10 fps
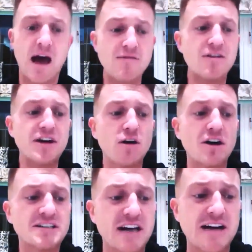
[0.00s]

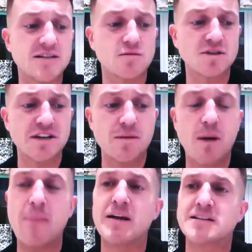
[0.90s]
Everything I said was in
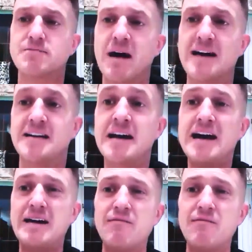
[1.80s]
the public domain.